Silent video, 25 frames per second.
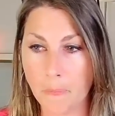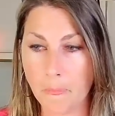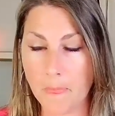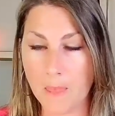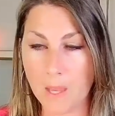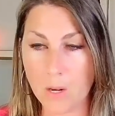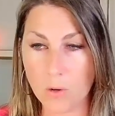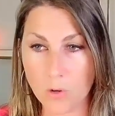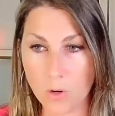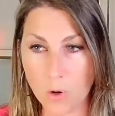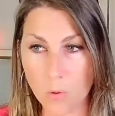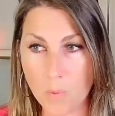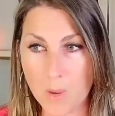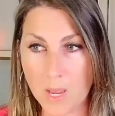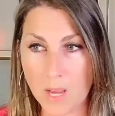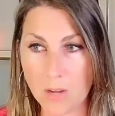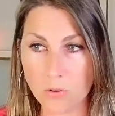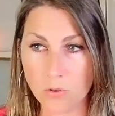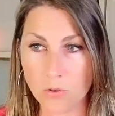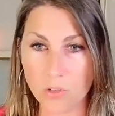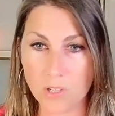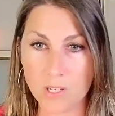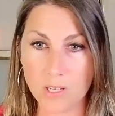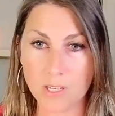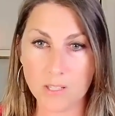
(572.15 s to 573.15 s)
you know, no
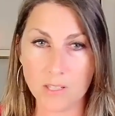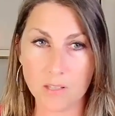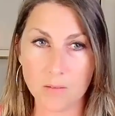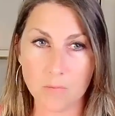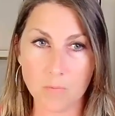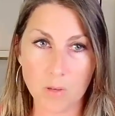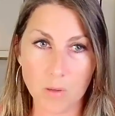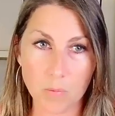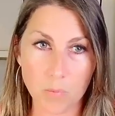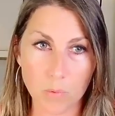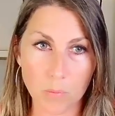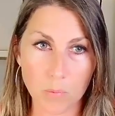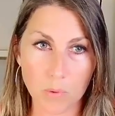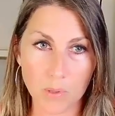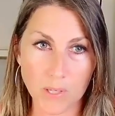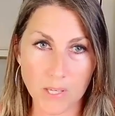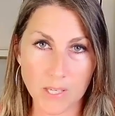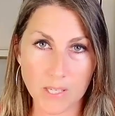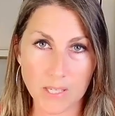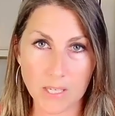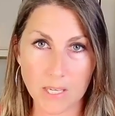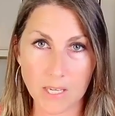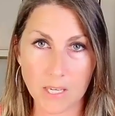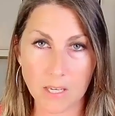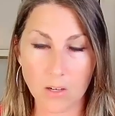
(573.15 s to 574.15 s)
boundaries and people
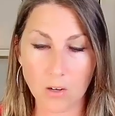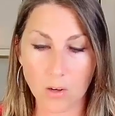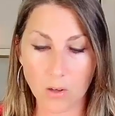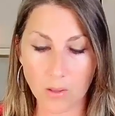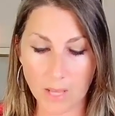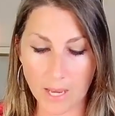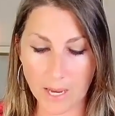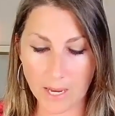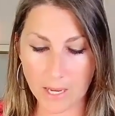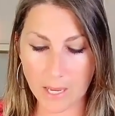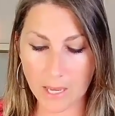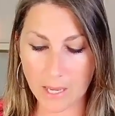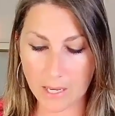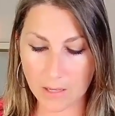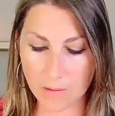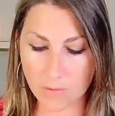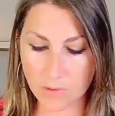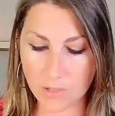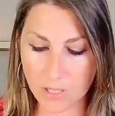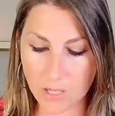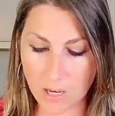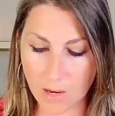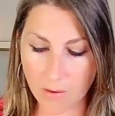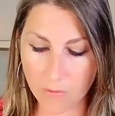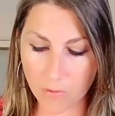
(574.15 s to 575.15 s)
pleasing and all that kind of
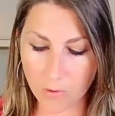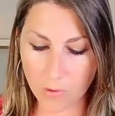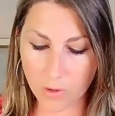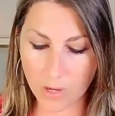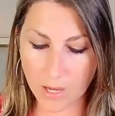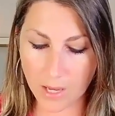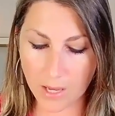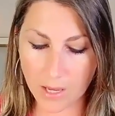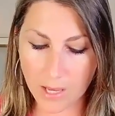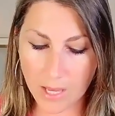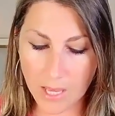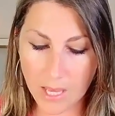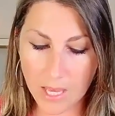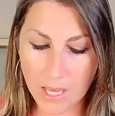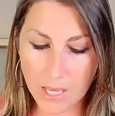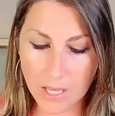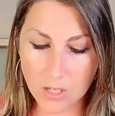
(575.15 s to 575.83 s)
stuff. Okay.